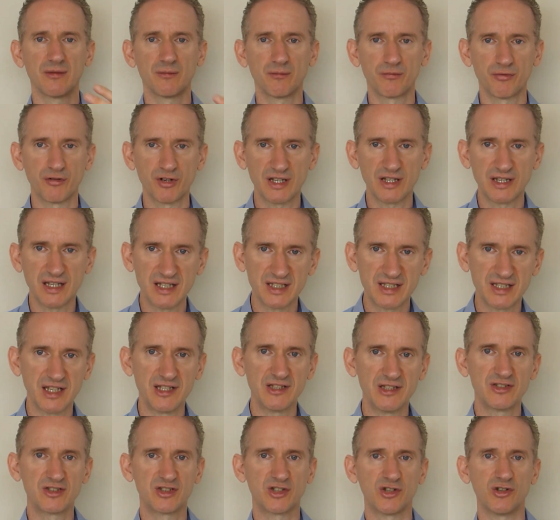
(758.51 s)
putting these
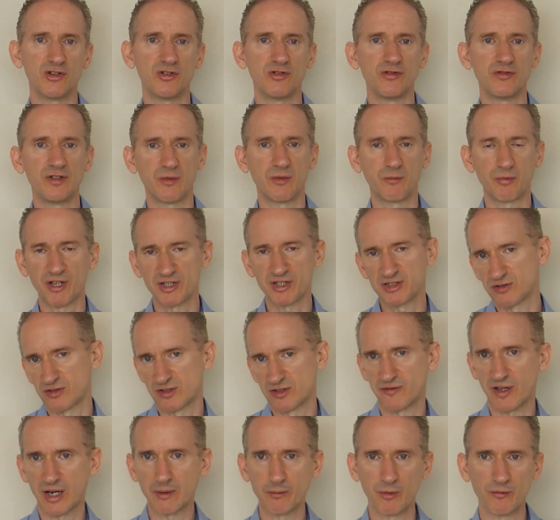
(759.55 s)
into your personal
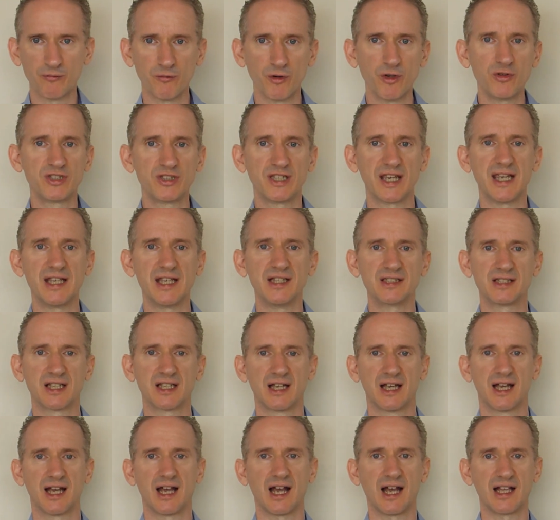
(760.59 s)
development routines
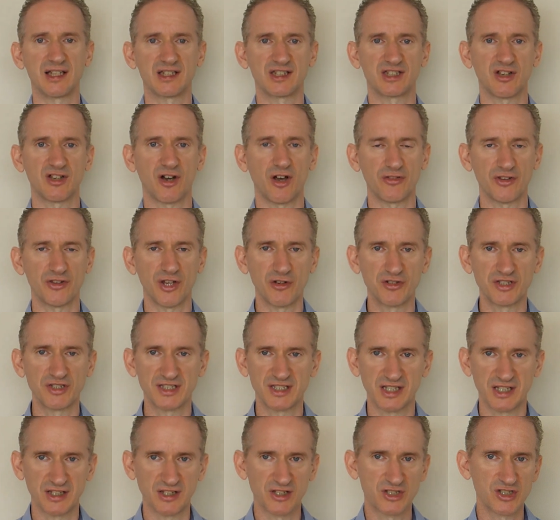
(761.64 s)
and start
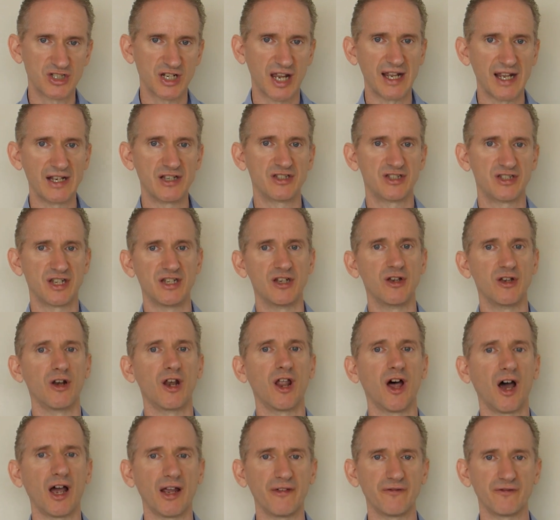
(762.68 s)
noticing the changes in your
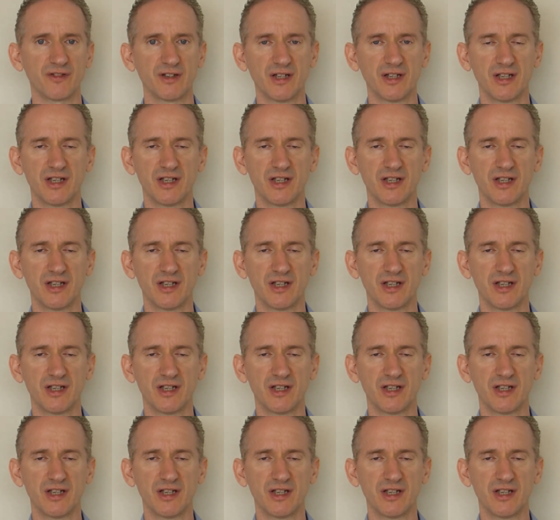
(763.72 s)
life.